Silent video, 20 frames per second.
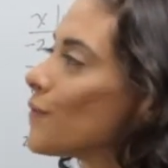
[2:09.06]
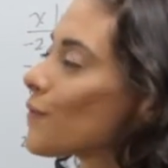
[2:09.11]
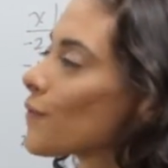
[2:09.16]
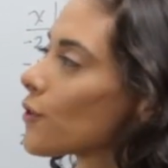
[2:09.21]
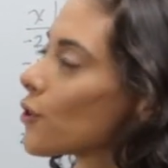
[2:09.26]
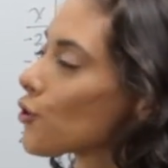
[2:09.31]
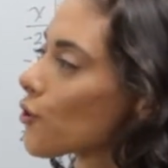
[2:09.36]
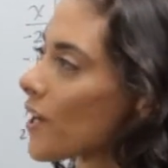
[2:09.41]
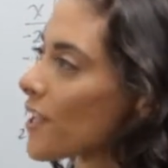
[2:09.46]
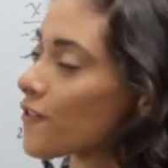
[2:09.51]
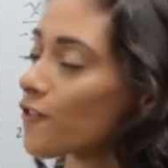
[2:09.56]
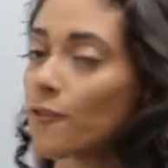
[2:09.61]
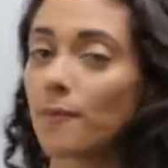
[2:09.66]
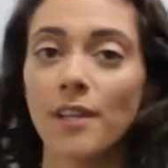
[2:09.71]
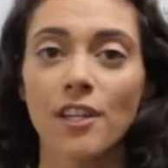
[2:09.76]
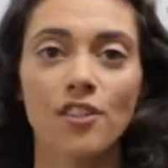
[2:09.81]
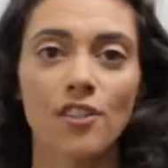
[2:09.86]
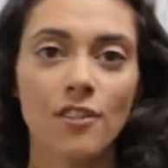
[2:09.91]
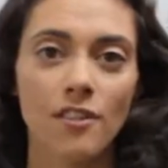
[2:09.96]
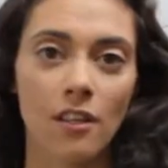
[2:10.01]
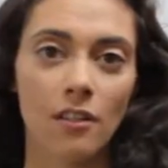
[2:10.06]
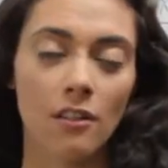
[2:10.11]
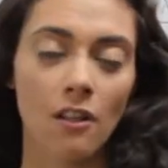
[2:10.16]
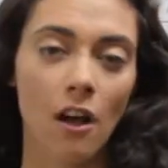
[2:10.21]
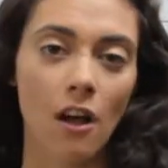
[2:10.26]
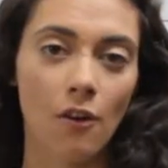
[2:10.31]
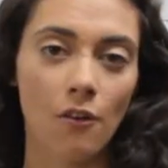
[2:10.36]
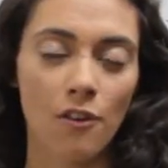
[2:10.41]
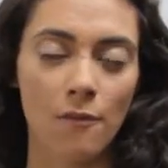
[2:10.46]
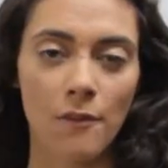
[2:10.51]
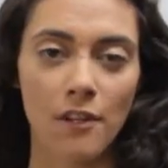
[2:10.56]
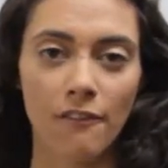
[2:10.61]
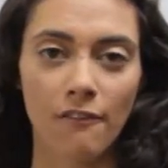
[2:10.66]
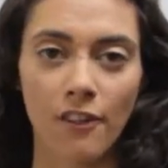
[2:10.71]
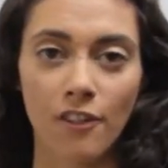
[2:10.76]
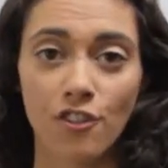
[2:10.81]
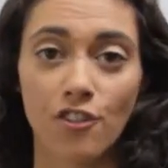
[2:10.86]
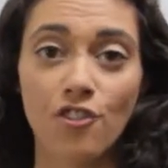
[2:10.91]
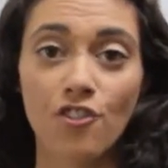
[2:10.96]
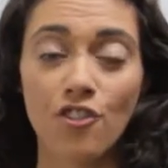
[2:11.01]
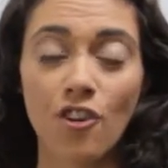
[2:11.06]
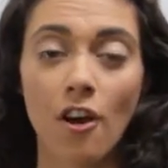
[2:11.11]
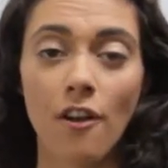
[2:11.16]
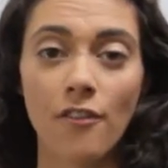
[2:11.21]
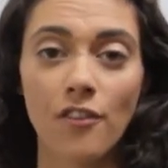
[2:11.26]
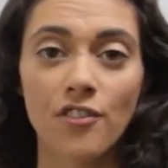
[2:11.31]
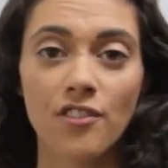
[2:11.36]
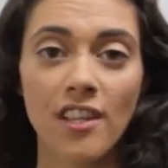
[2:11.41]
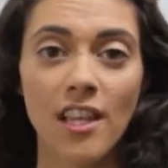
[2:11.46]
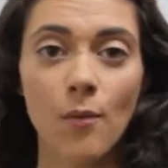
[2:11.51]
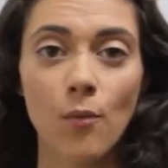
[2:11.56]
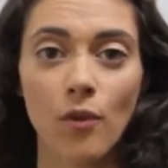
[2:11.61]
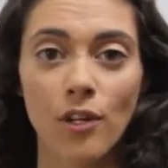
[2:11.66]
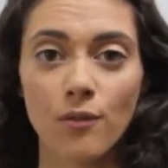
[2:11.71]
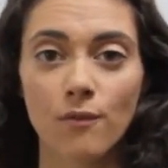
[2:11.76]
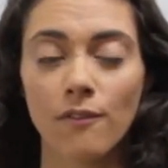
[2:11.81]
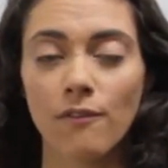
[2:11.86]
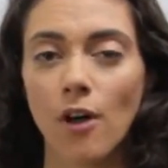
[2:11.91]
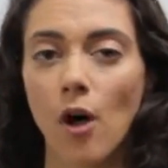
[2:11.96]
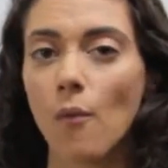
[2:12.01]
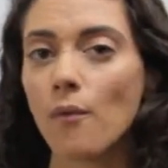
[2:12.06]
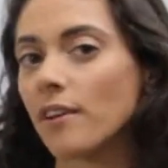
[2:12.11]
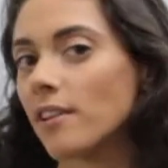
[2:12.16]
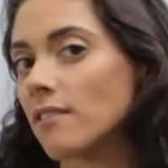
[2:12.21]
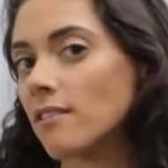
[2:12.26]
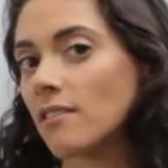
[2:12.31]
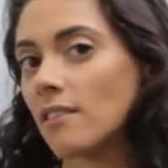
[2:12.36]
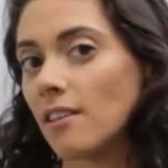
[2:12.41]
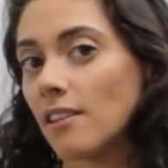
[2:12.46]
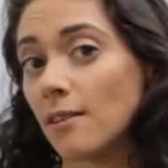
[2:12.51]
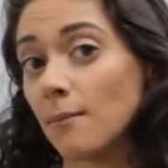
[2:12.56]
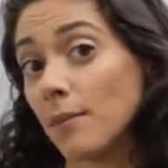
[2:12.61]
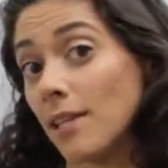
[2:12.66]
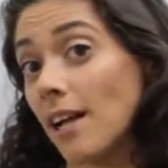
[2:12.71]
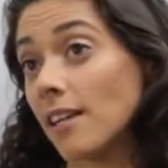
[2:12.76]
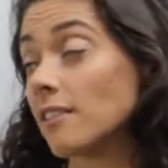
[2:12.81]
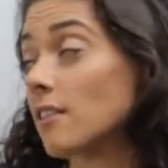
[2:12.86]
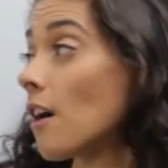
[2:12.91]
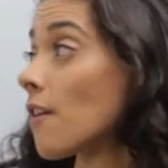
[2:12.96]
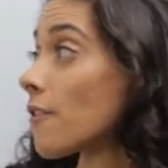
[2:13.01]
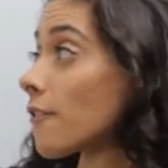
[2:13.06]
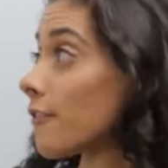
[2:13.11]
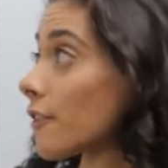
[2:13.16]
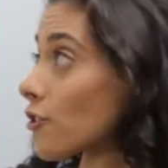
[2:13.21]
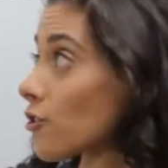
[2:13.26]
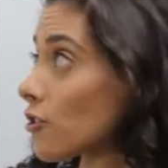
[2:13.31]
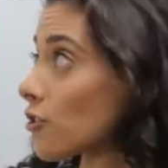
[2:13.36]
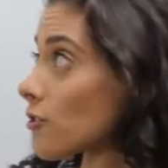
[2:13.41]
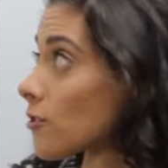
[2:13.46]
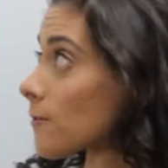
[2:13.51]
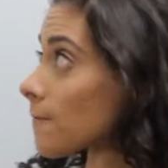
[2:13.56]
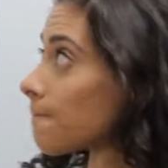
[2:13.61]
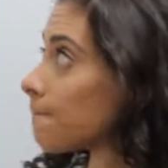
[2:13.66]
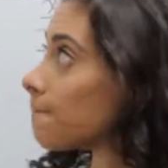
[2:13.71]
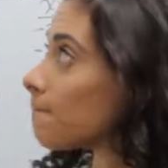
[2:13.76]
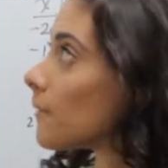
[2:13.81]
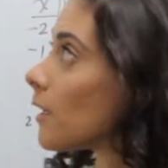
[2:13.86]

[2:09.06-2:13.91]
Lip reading: The transformations on logarithmic functions are the same ones we've already seen applied to other functions.